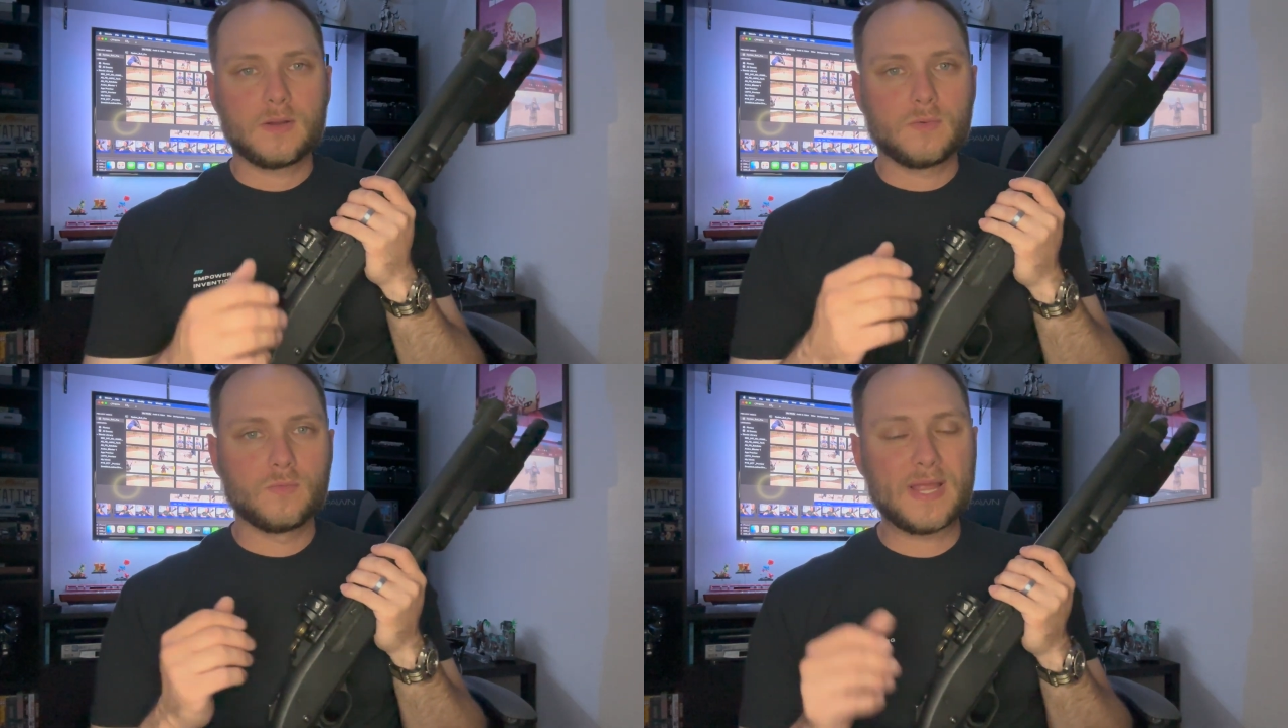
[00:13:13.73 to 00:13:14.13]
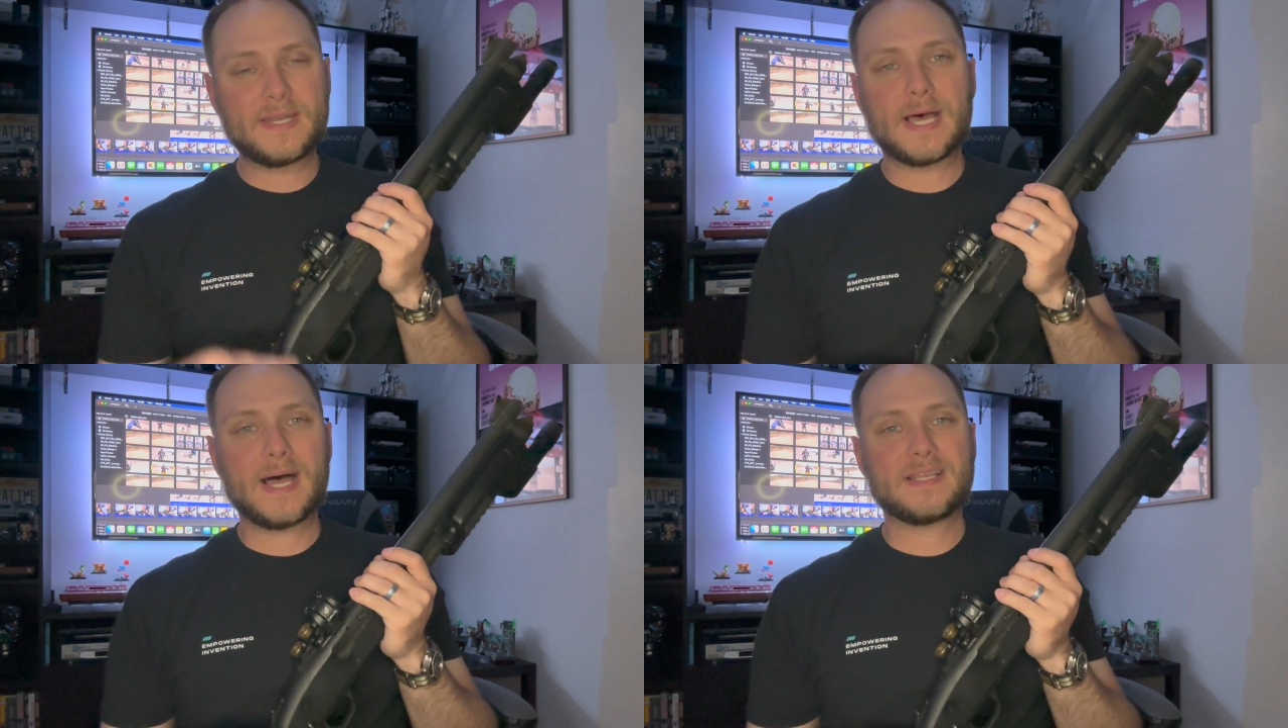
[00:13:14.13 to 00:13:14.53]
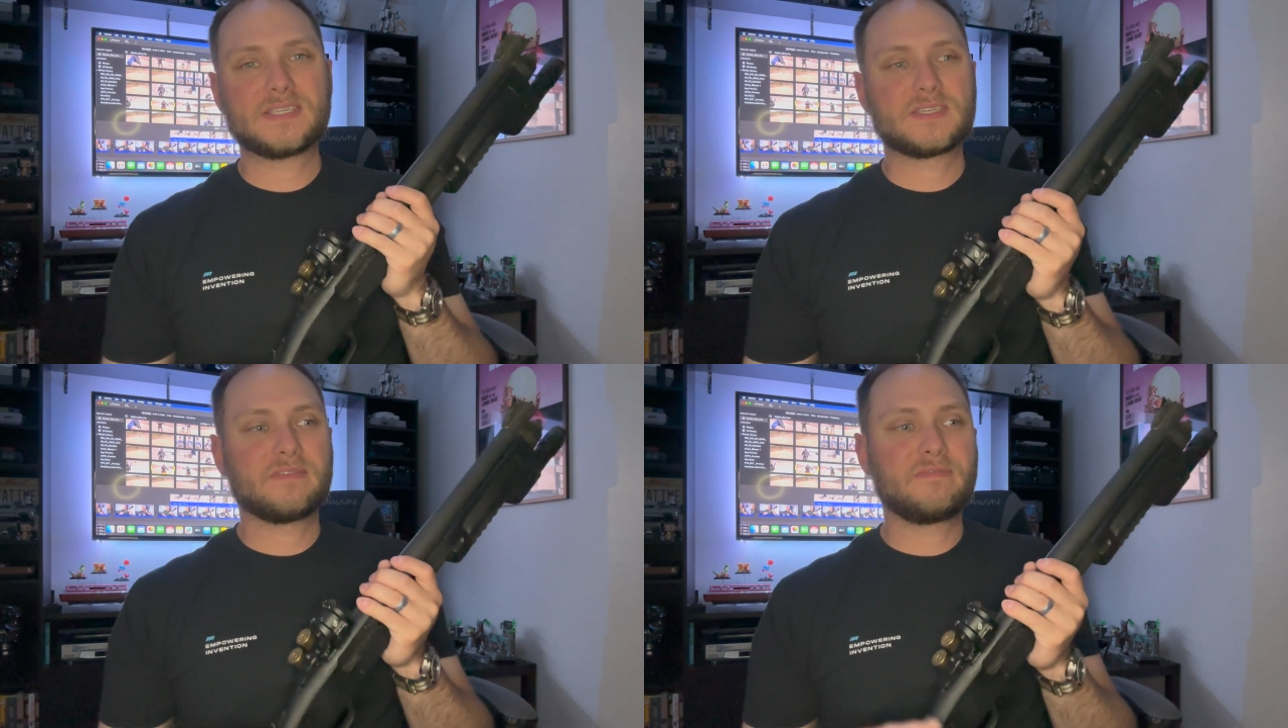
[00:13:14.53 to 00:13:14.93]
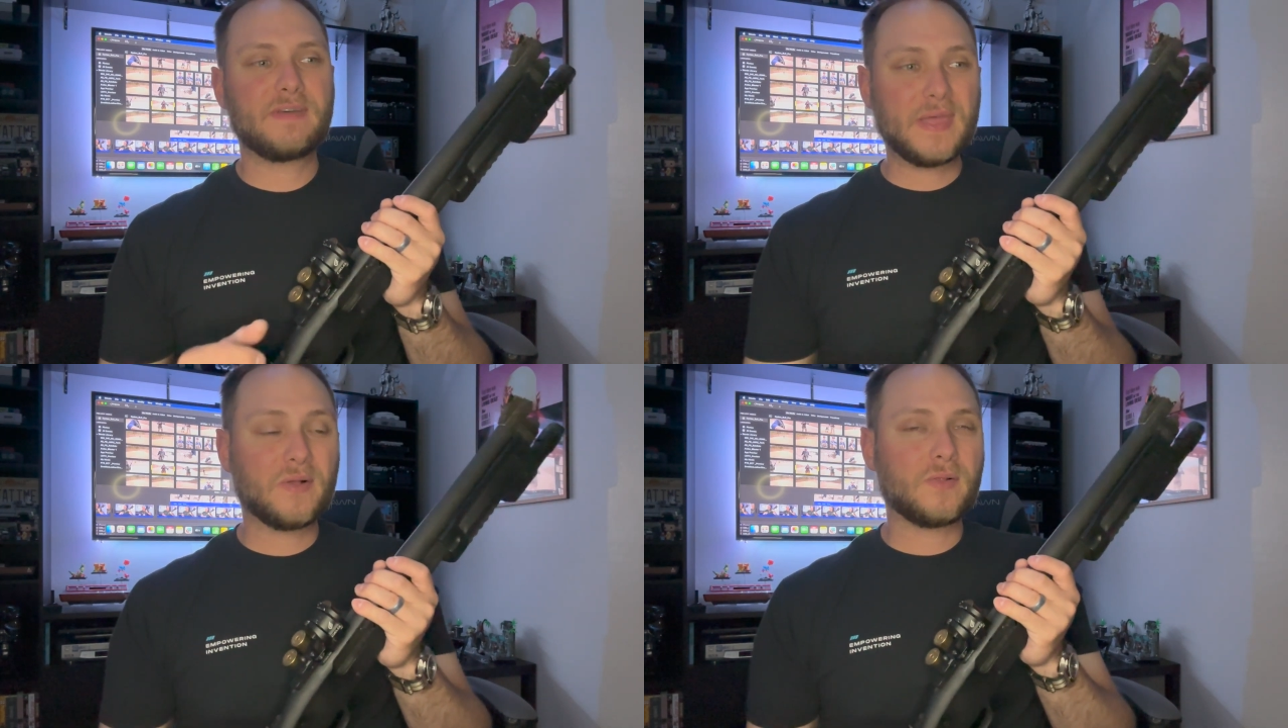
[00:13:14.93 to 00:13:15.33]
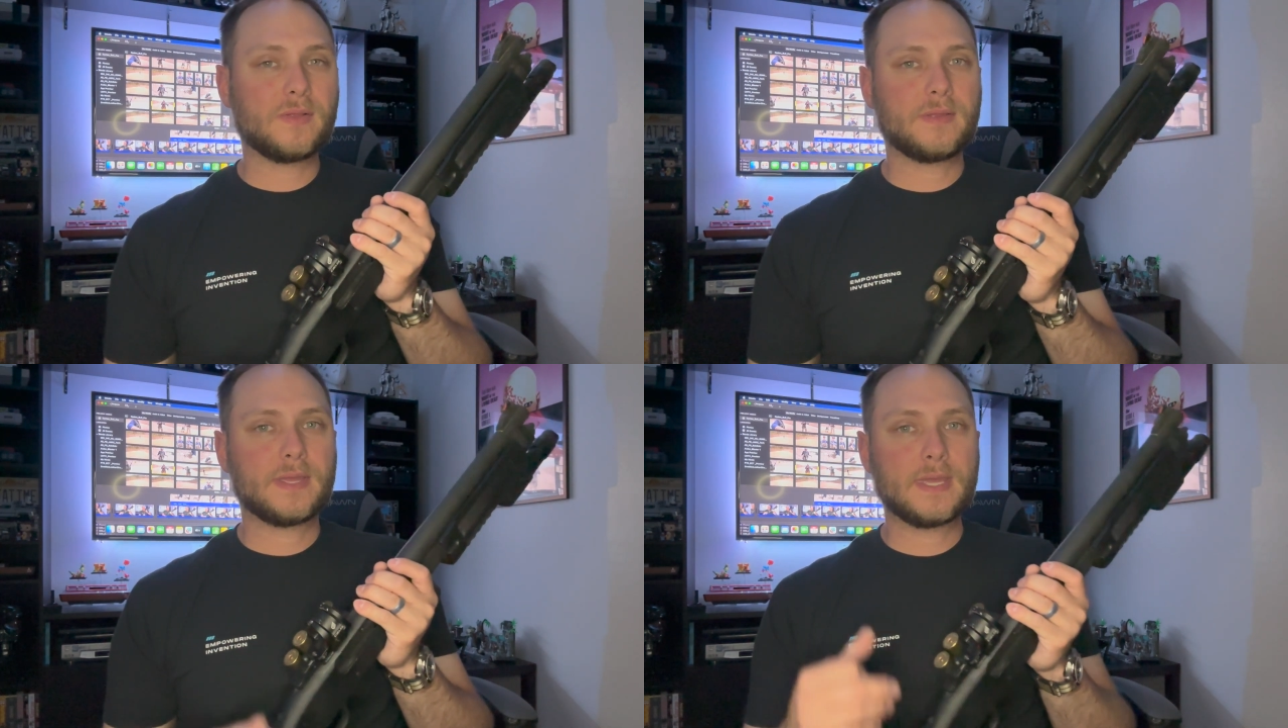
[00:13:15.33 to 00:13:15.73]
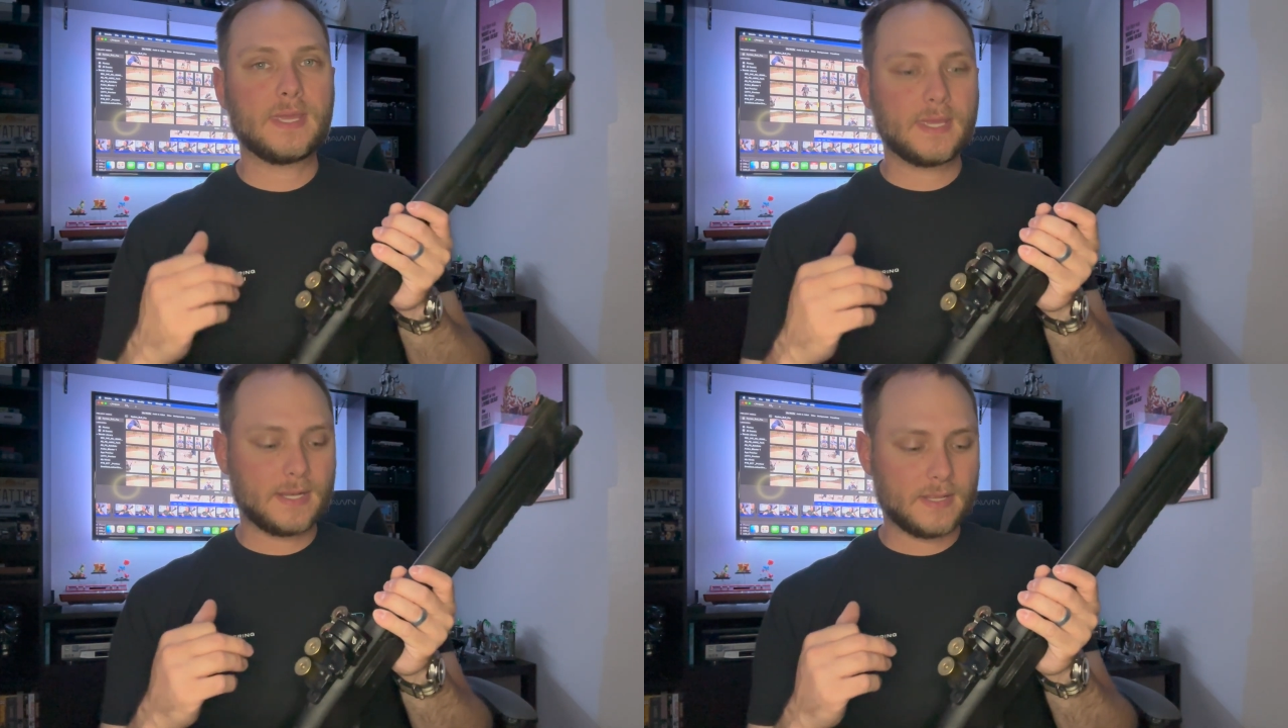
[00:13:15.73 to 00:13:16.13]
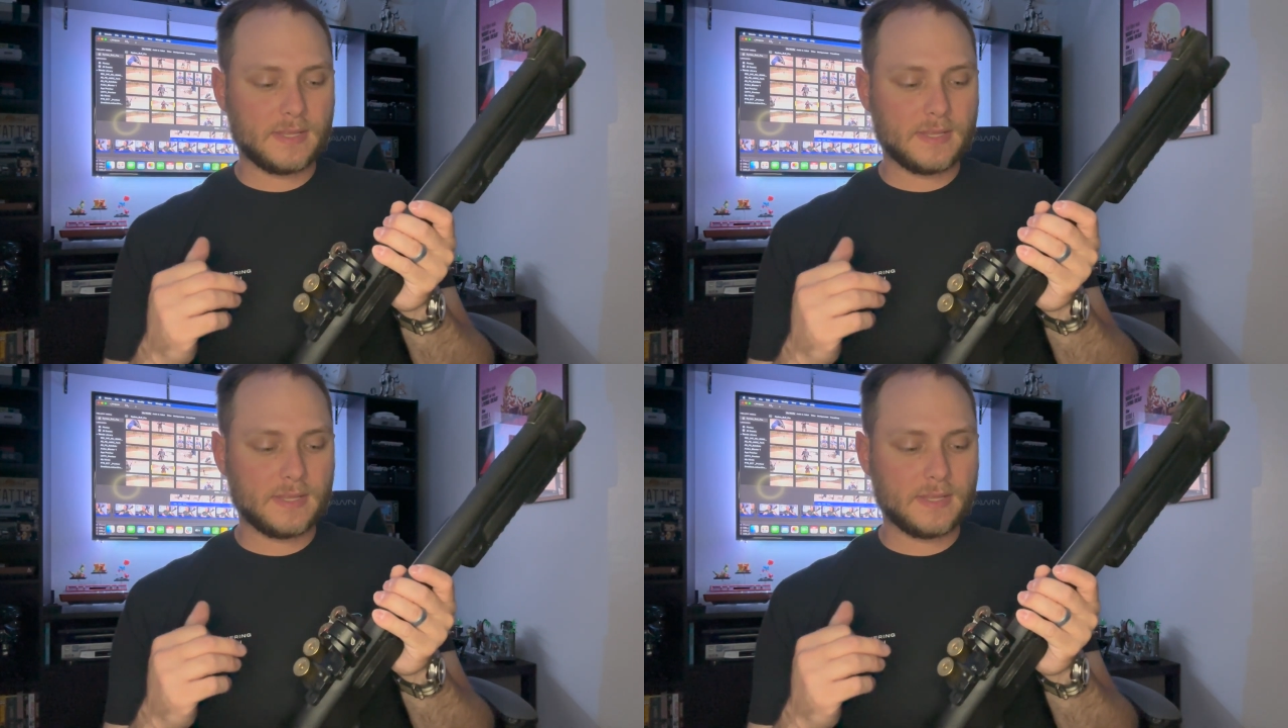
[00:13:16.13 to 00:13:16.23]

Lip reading: red dots fail in